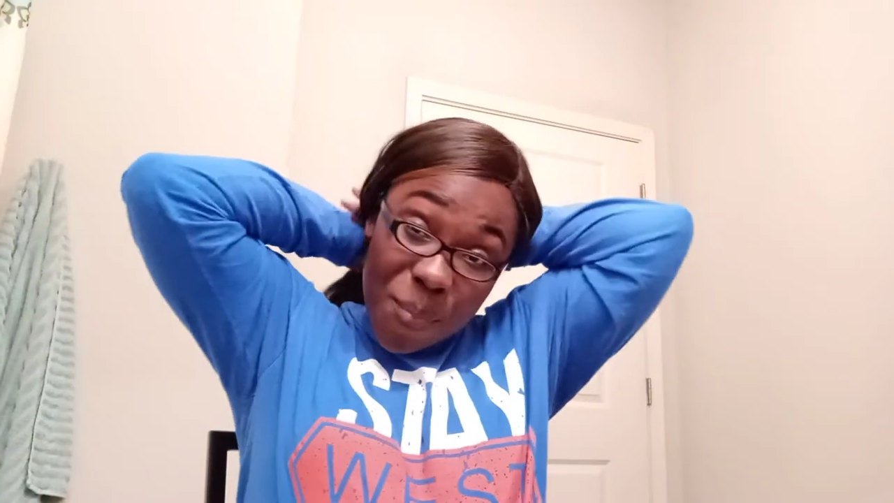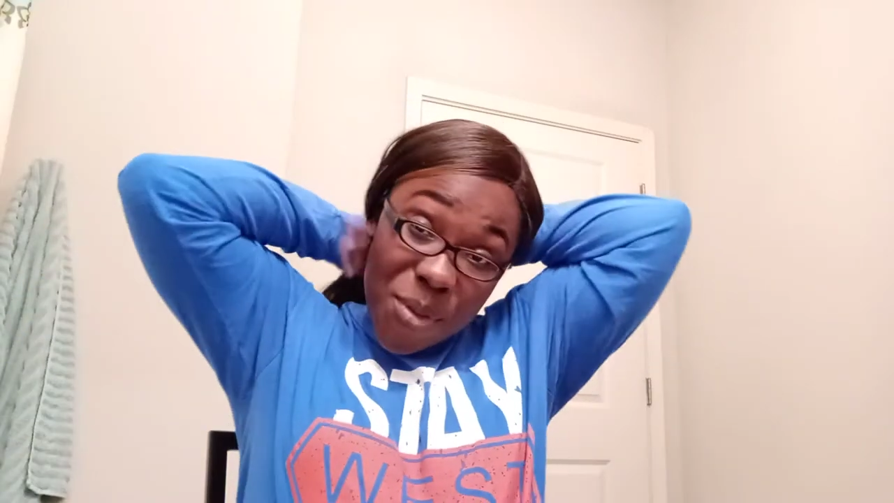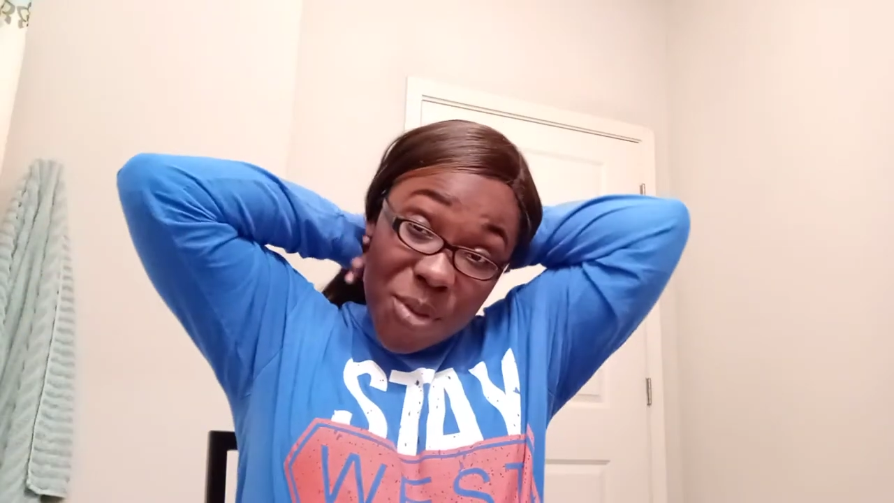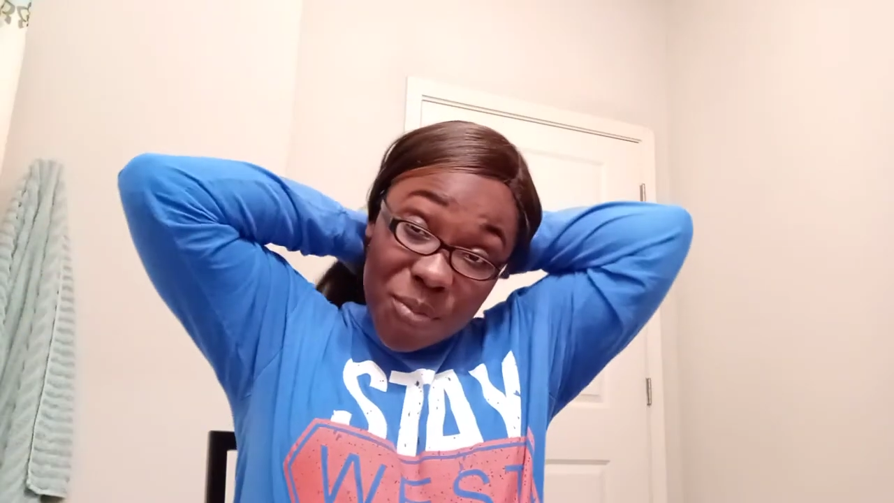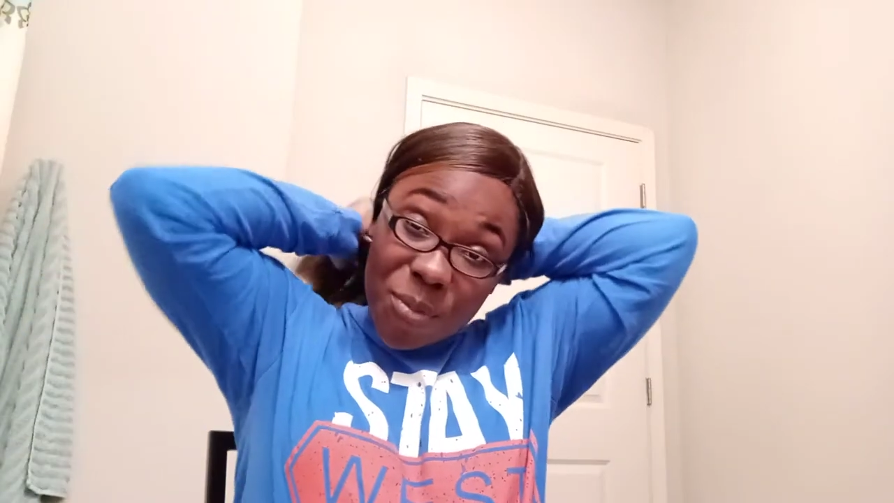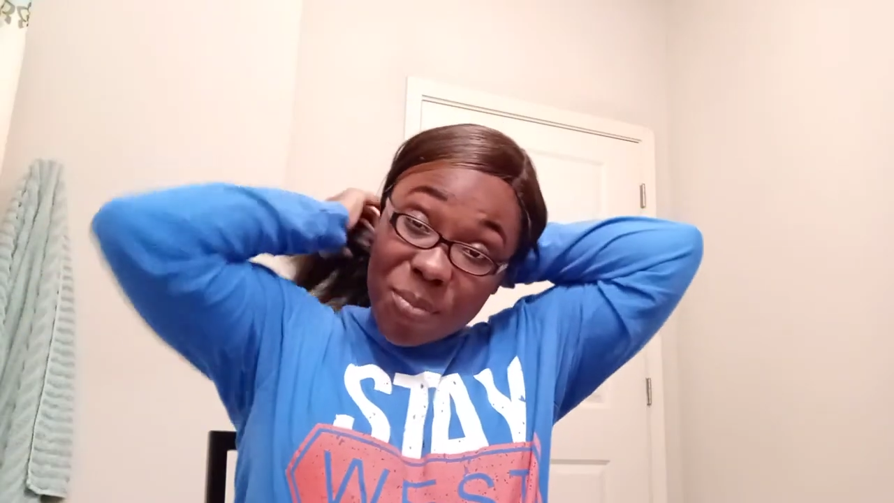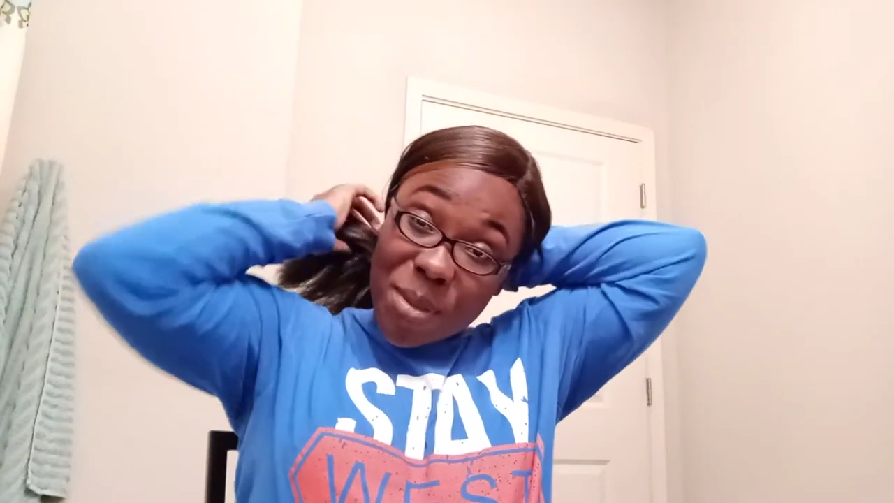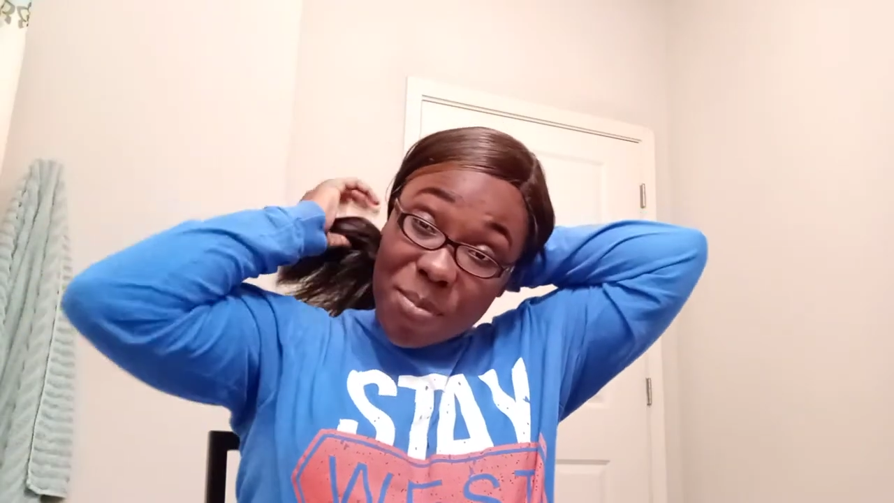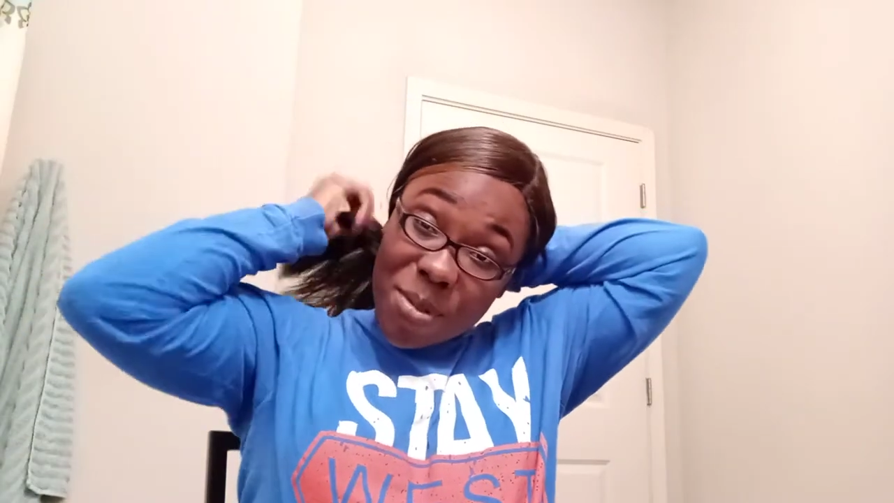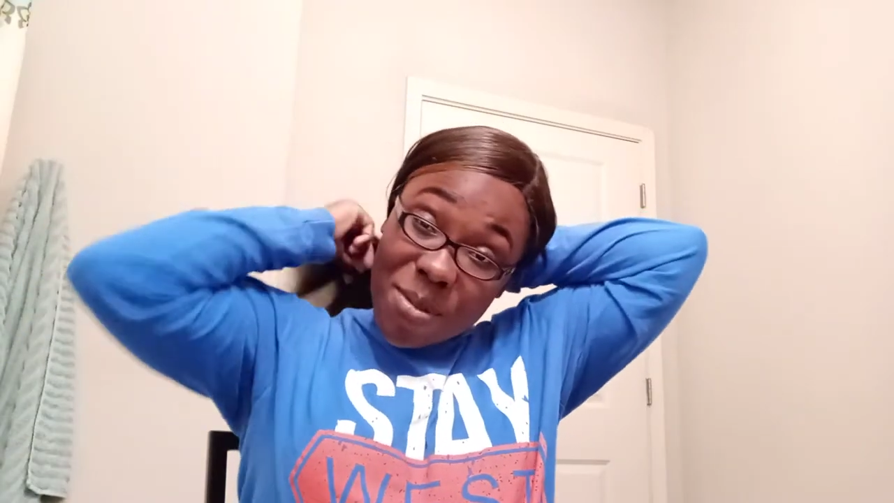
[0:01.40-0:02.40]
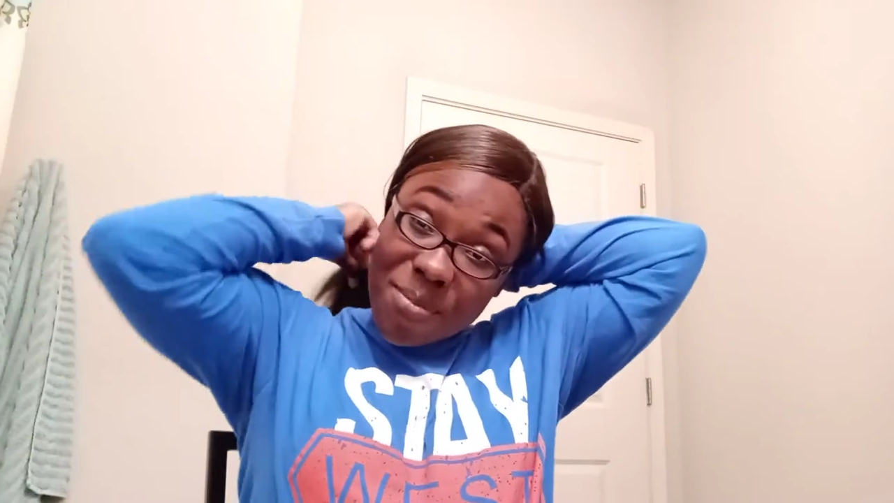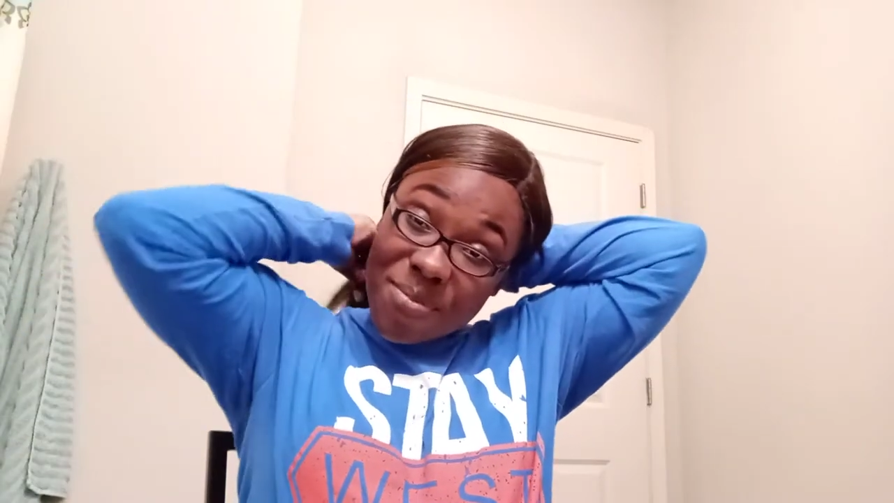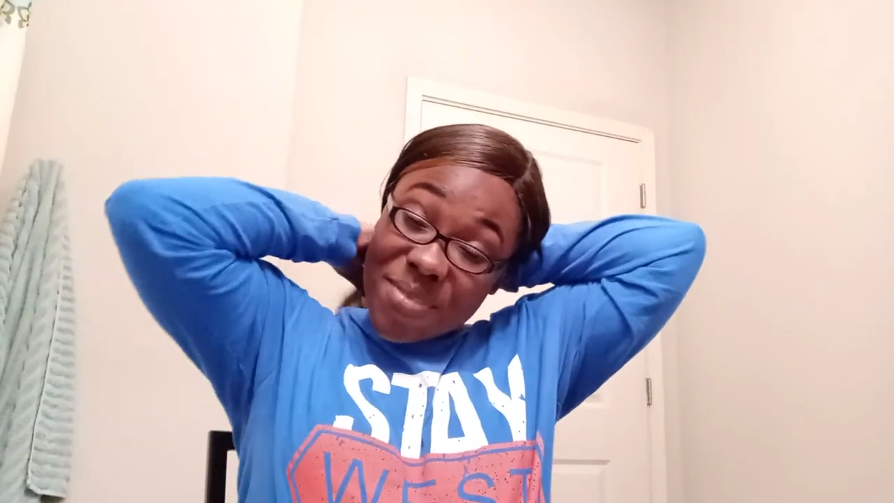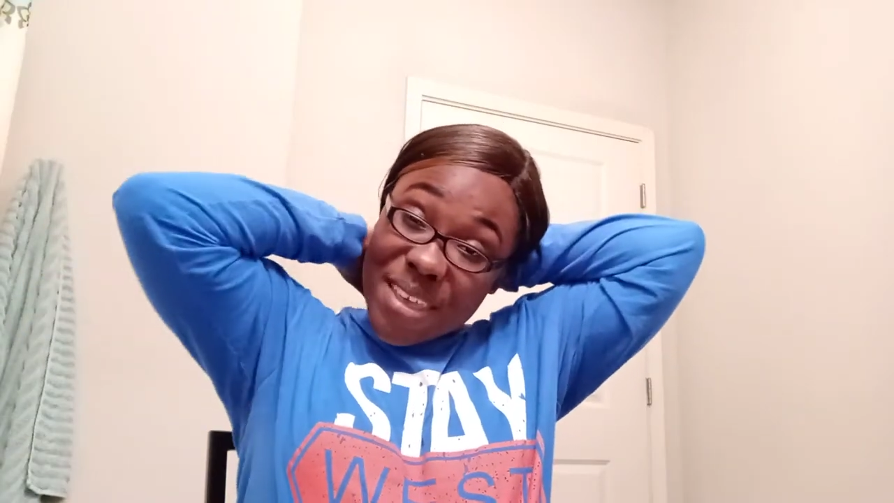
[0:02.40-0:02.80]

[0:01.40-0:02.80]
beautiful people,